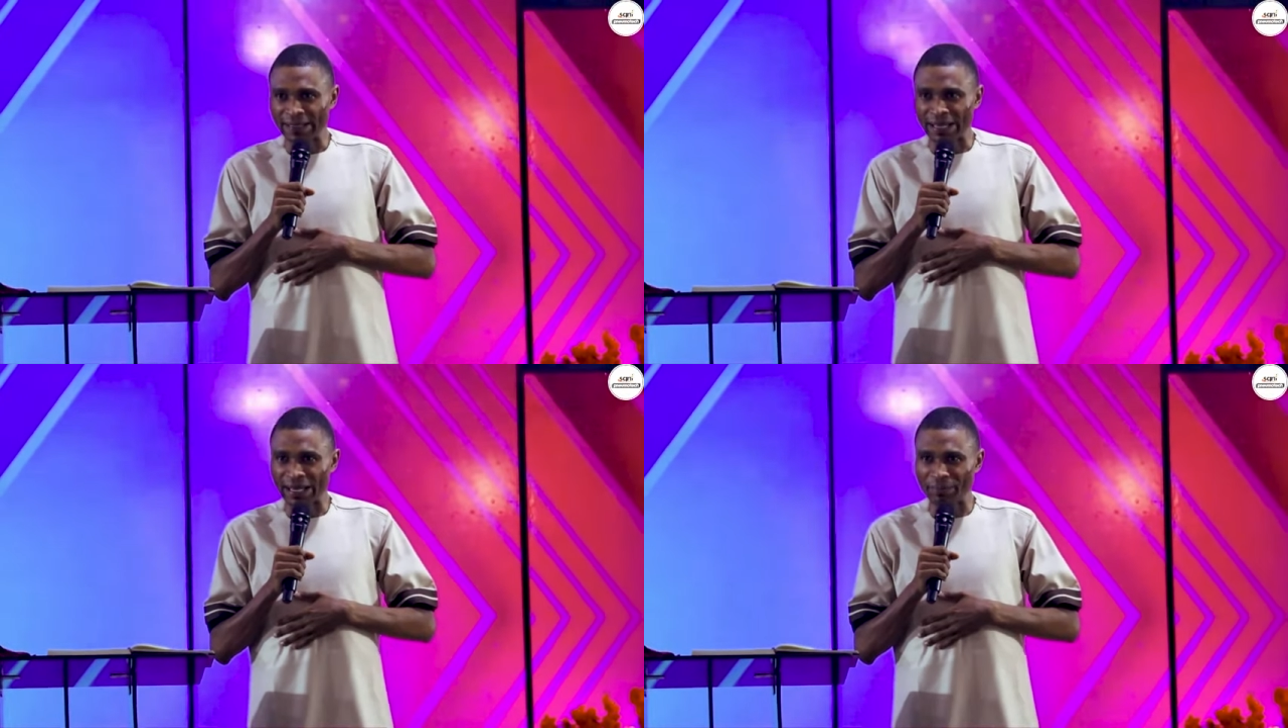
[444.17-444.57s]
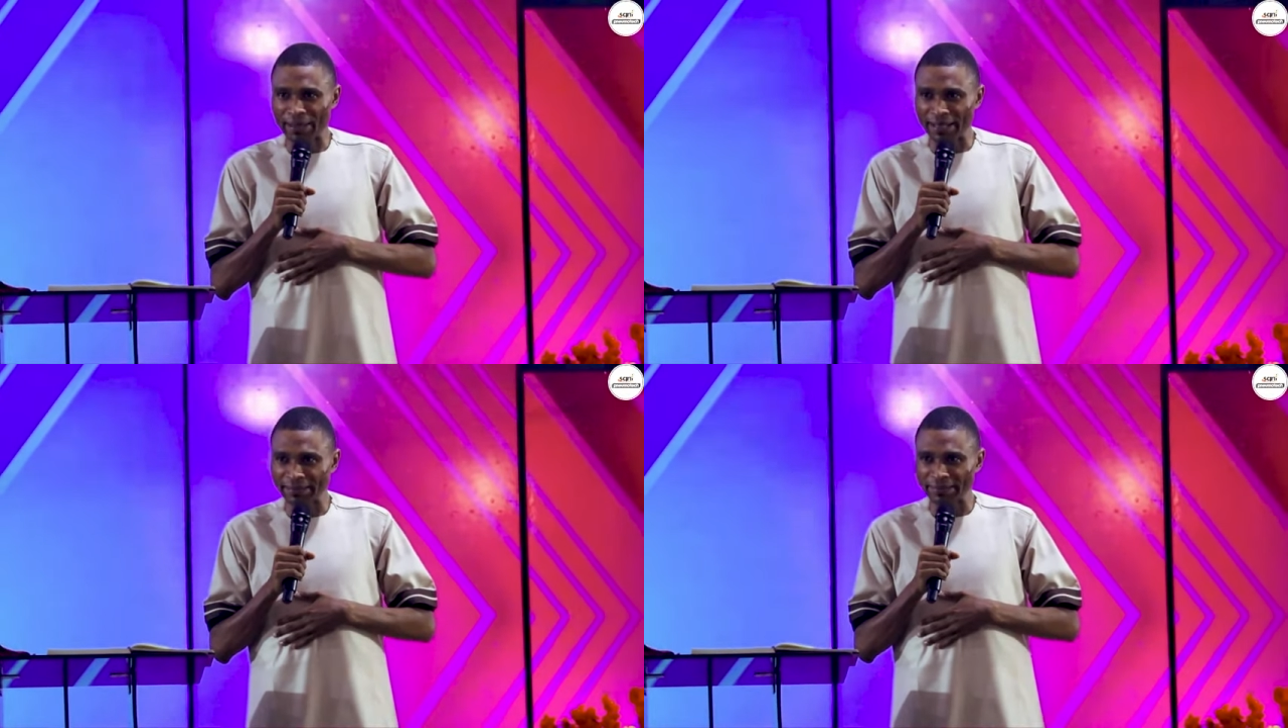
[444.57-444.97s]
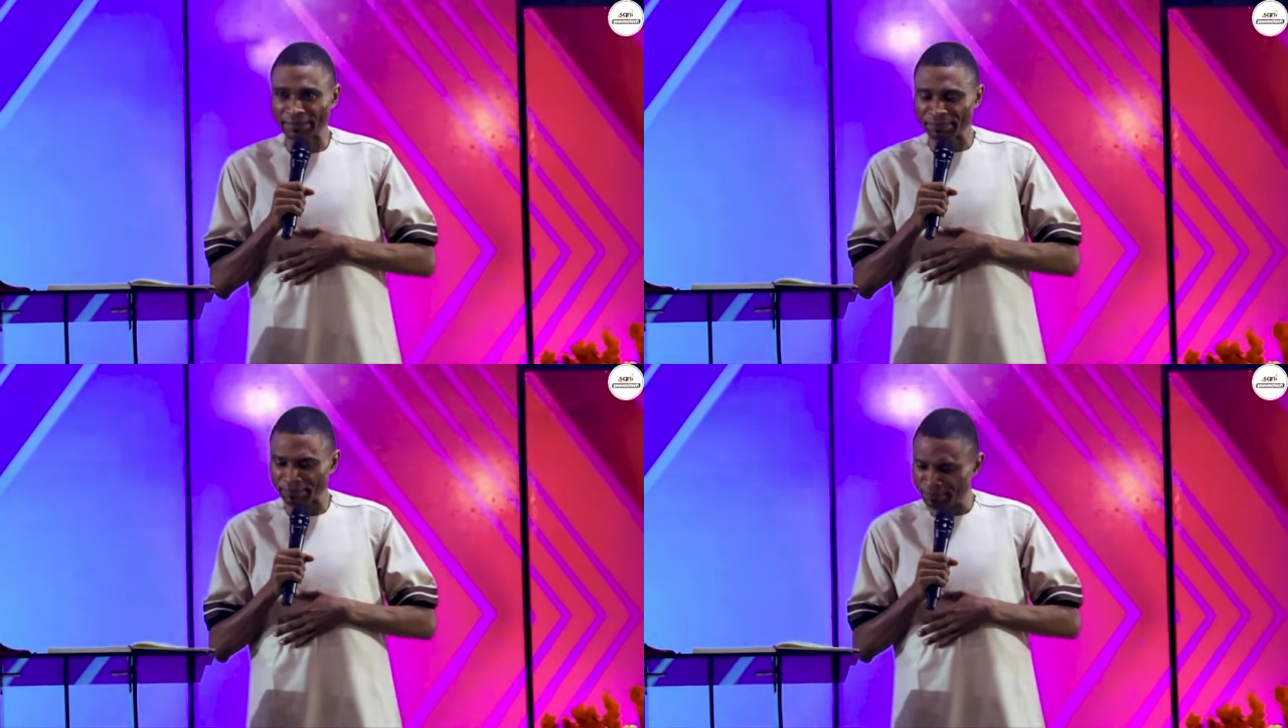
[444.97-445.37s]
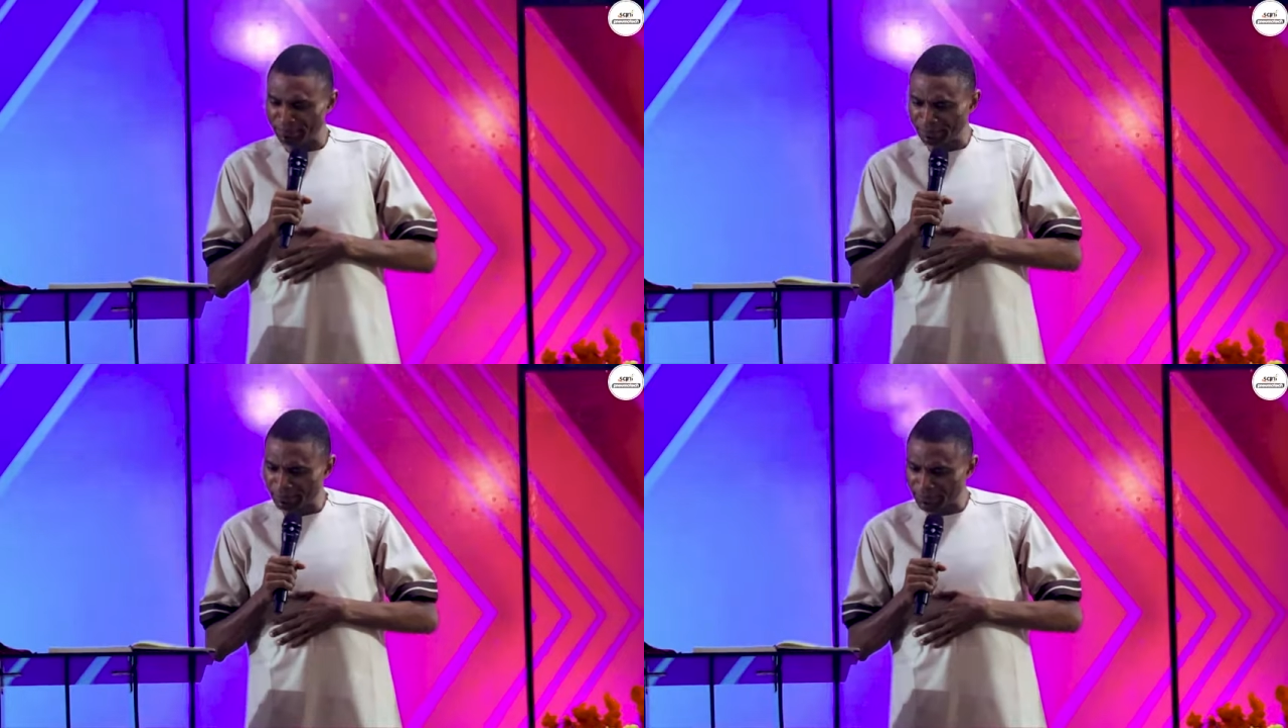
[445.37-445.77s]
Amen.
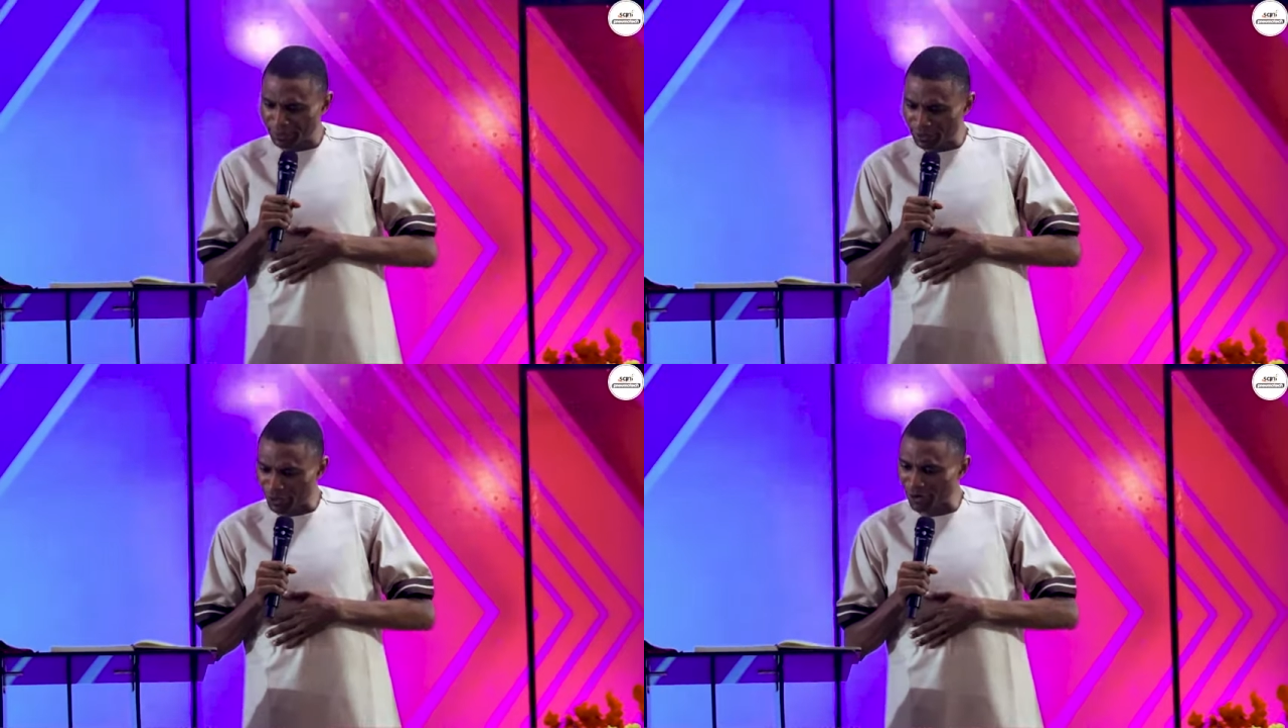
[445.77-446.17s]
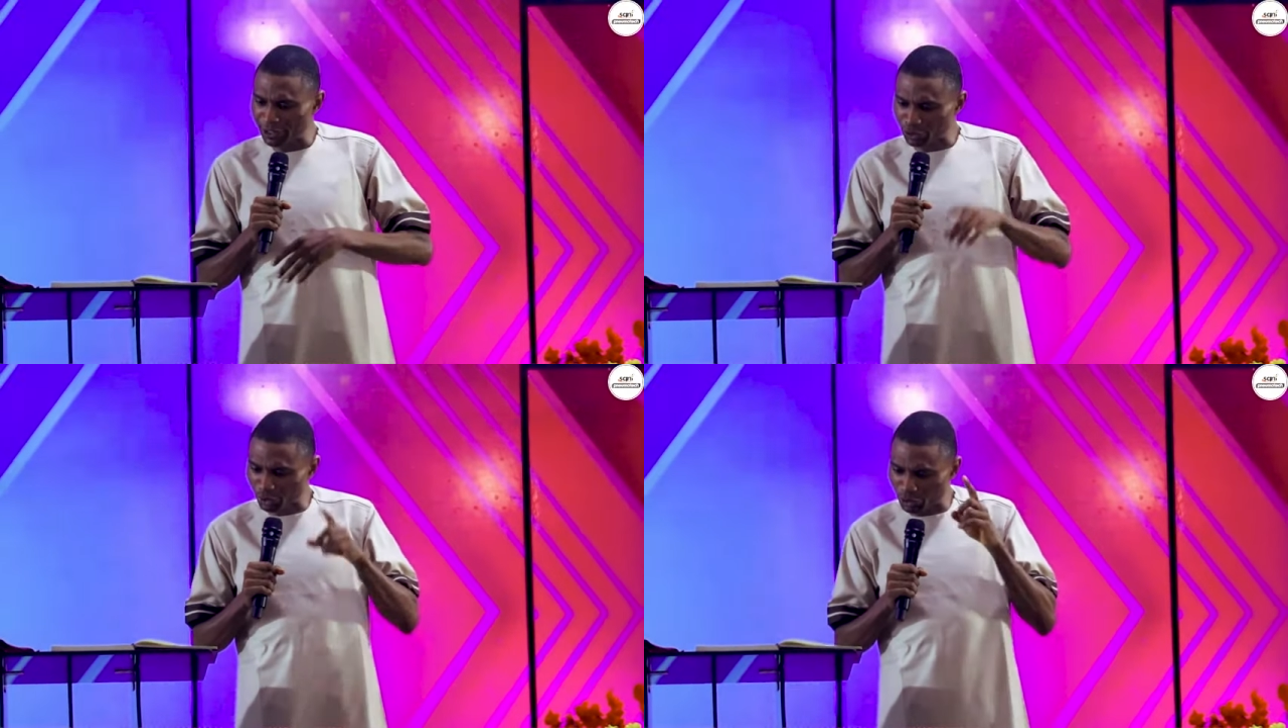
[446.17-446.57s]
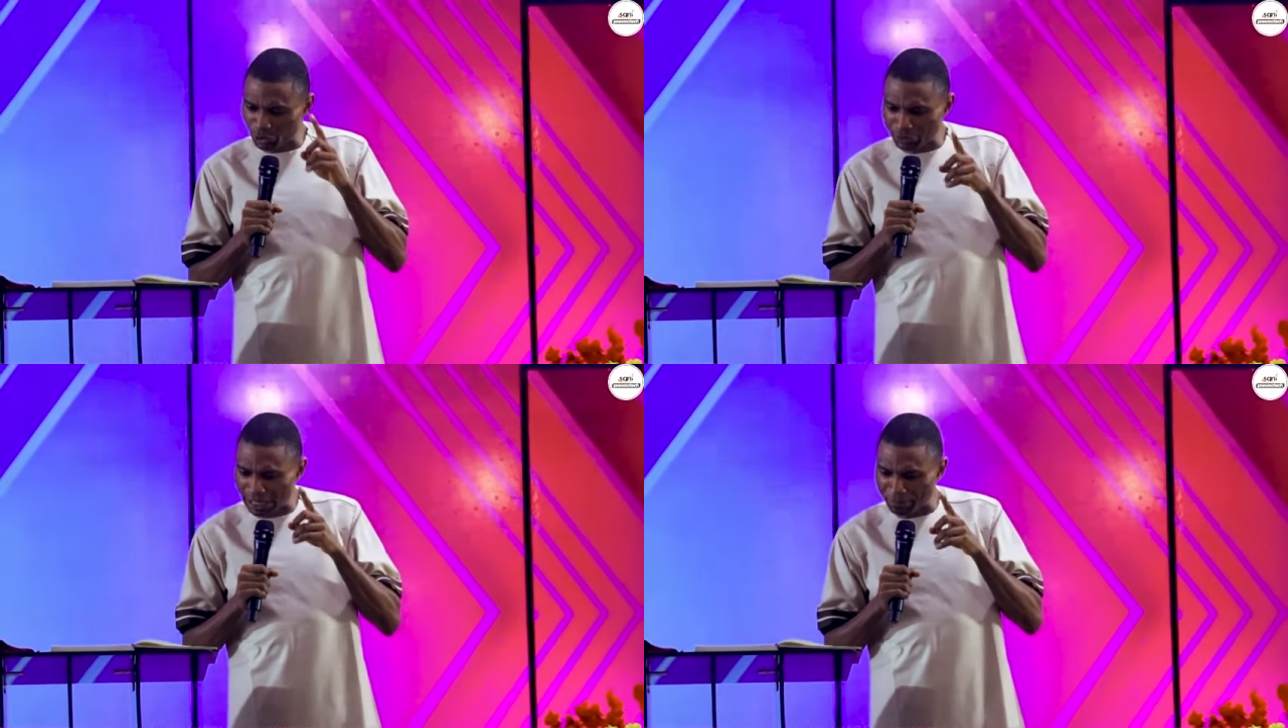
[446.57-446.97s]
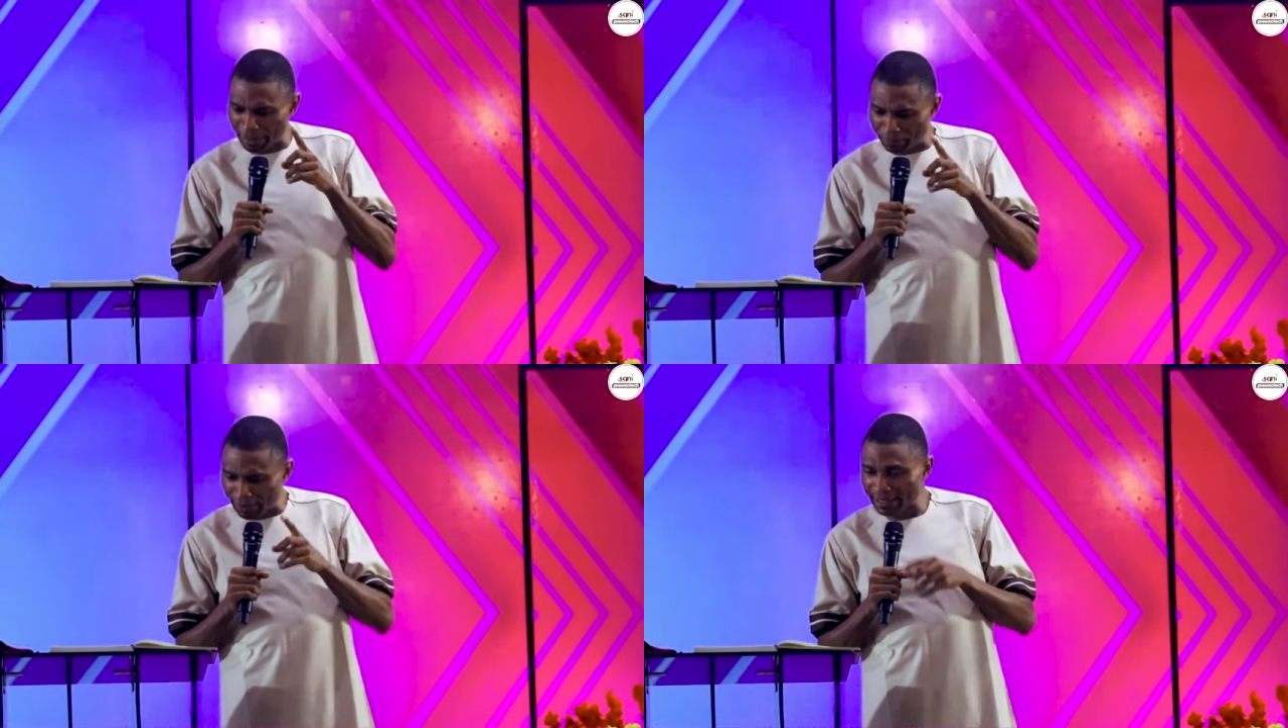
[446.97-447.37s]
God is going to use that
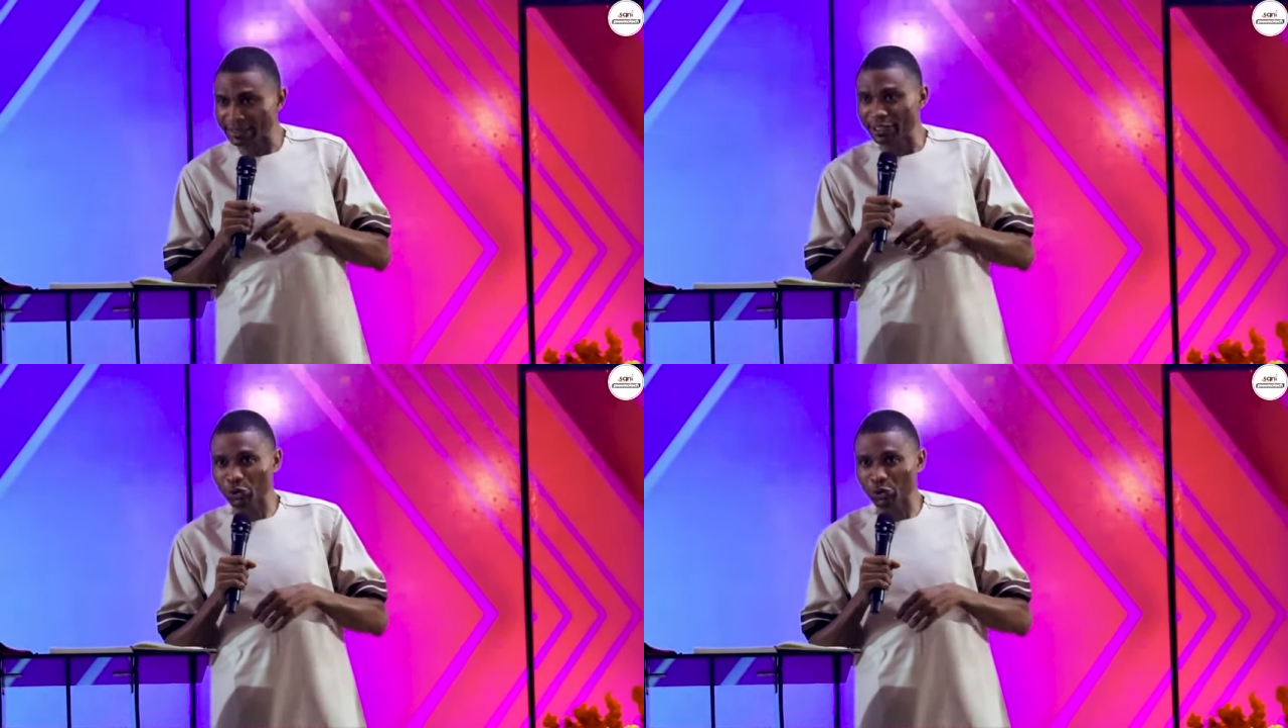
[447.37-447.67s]
man mightily.